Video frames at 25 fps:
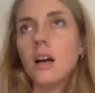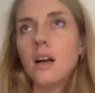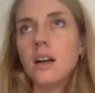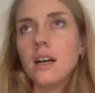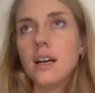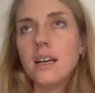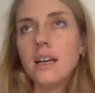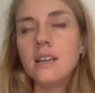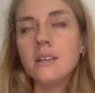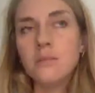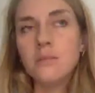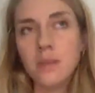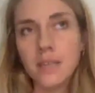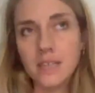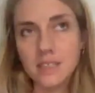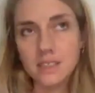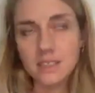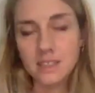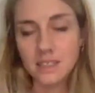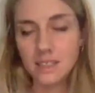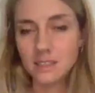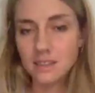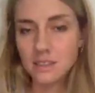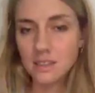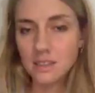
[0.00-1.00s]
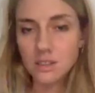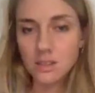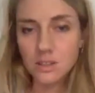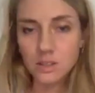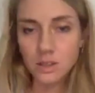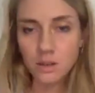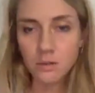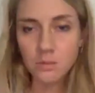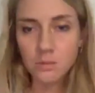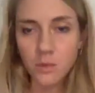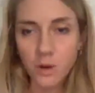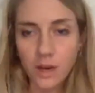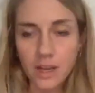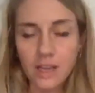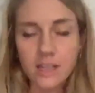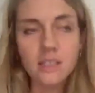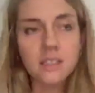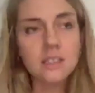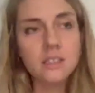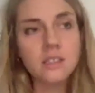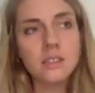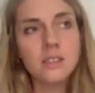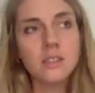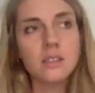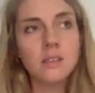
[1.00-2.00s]
It makes sense in some
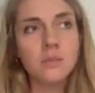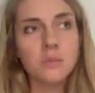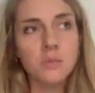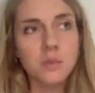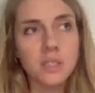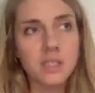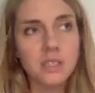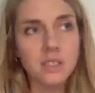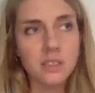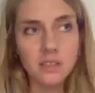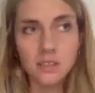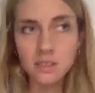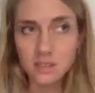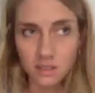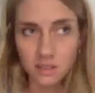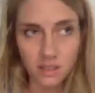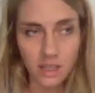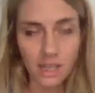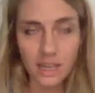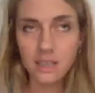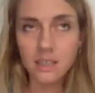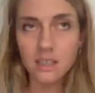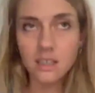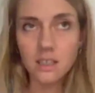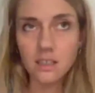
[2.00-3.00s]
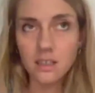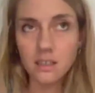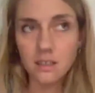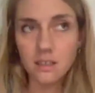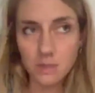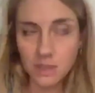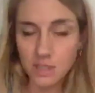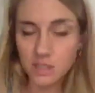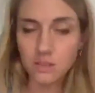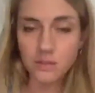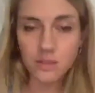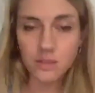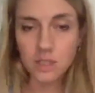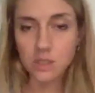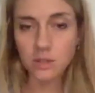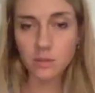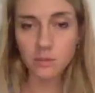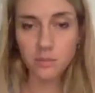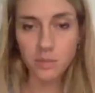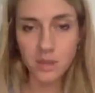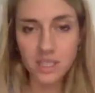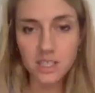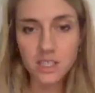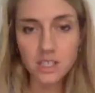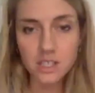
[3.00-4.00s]
ways because, again, because of this
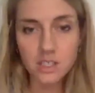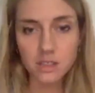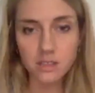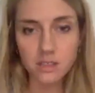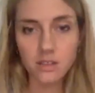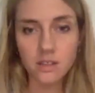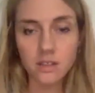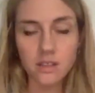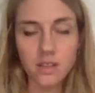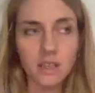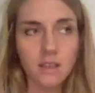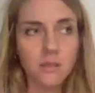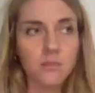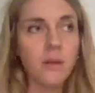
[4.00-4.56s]
competition thing.